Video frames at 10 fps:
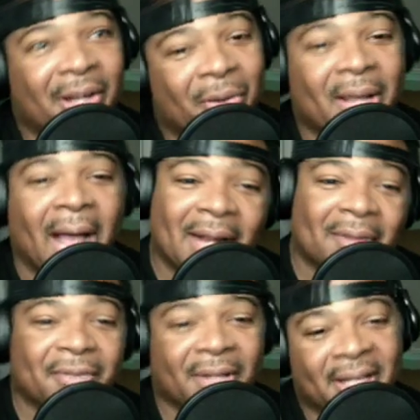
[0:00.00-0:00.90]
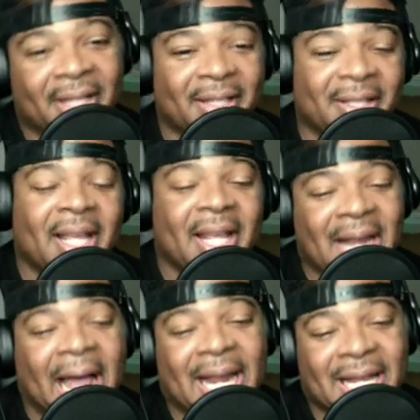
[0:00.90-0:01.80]
kind of
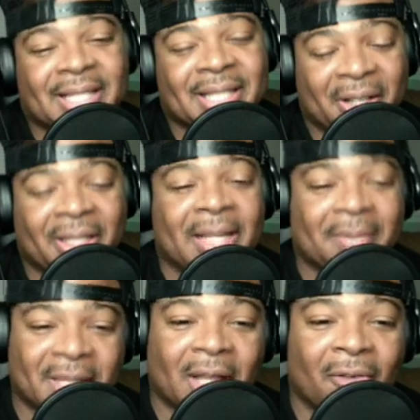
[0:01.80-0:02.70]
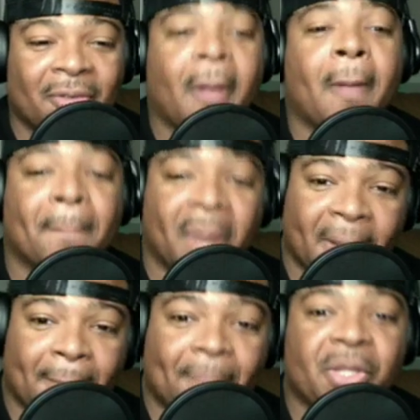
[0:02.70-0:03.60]
not necessarily himself,
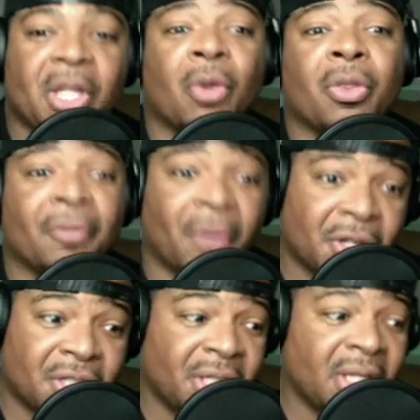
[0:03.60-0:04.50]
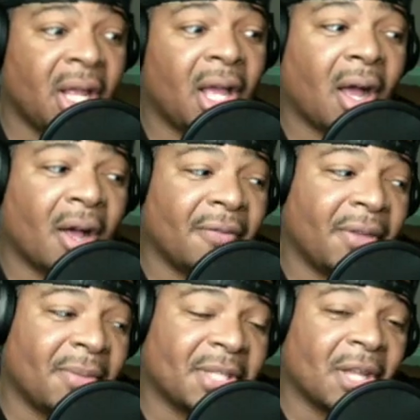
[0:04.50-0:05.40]
but, the version of
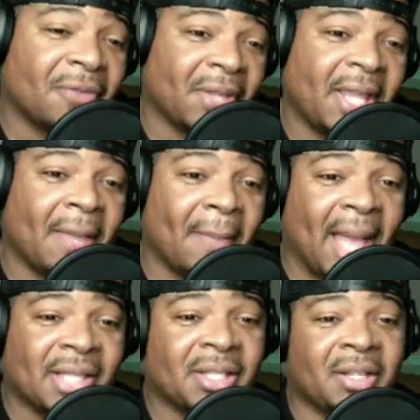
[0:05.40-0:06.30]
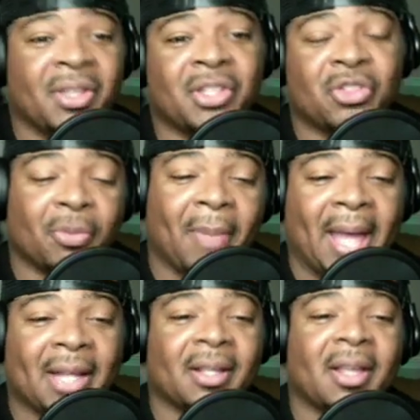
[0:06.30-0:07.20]
himself that he imagined this
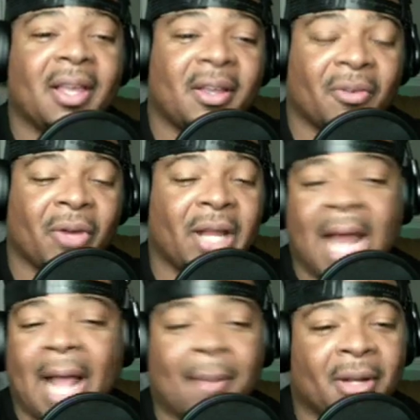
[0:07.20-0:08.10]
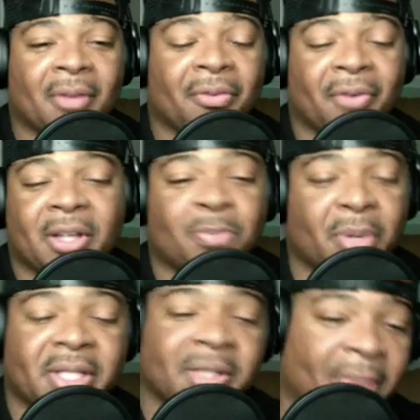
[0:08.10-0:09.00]
dramatic reenactment of the Fresh
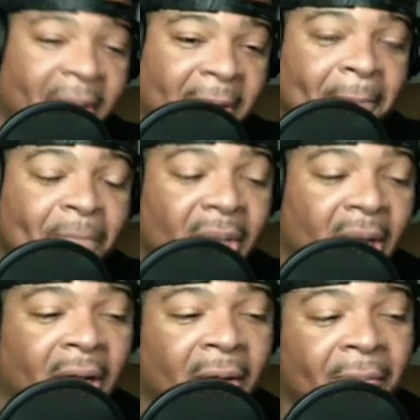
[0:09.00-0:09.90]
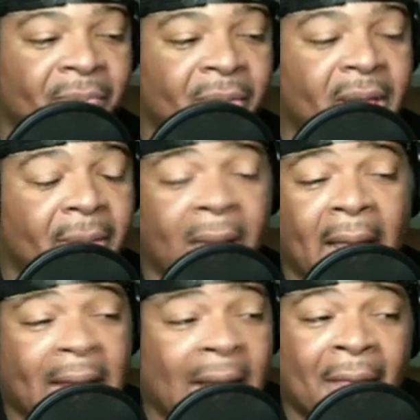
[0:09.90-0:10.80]
Prince to be. But
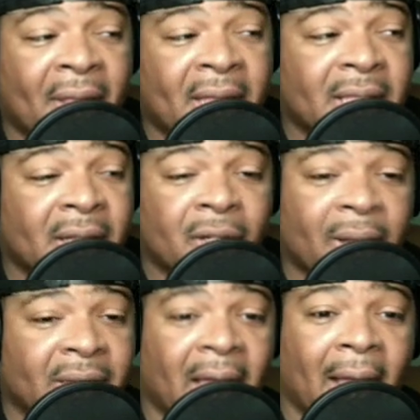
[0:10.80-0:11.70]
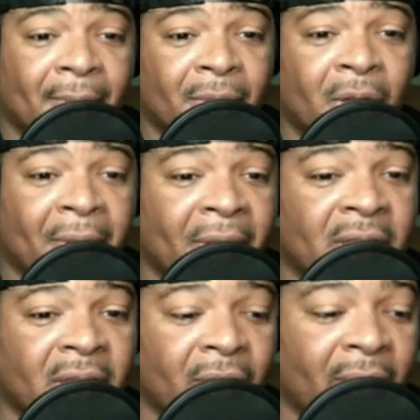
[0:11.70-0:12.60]
I think he's done a great job. I think he's
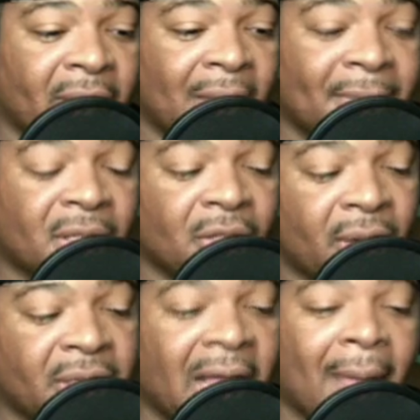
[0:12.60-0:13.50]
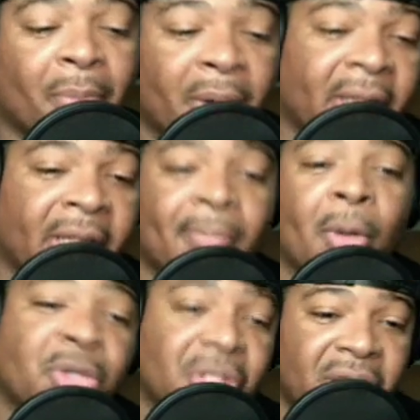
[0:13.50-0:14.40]
done a great job. He's done a great job bringing
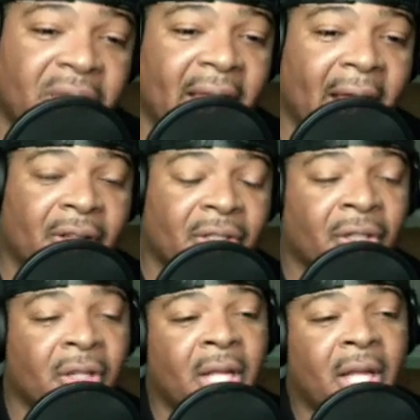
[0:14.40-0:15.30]
emotion to the character.